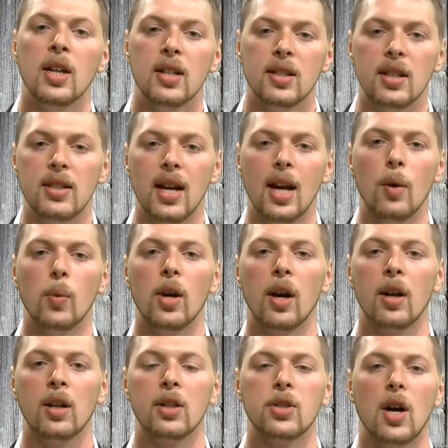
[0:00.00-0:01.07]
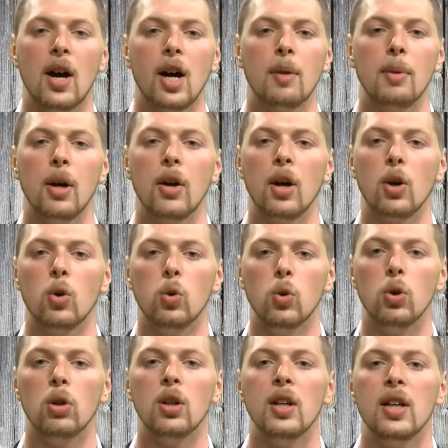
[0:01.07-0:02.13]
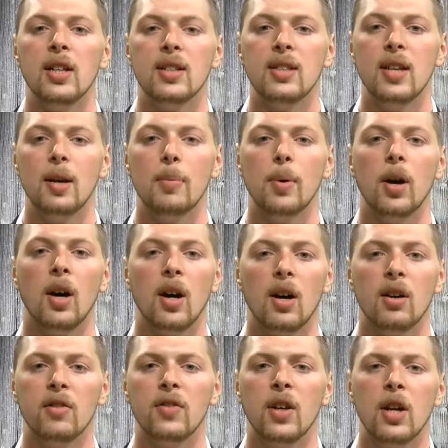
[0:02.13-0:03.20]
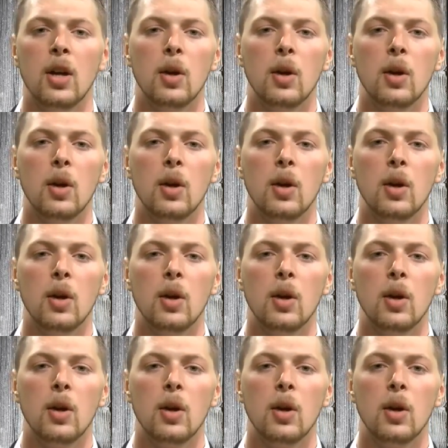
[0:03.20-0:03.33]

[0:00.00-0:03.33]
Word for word: Today we are going to talk about a cool tip of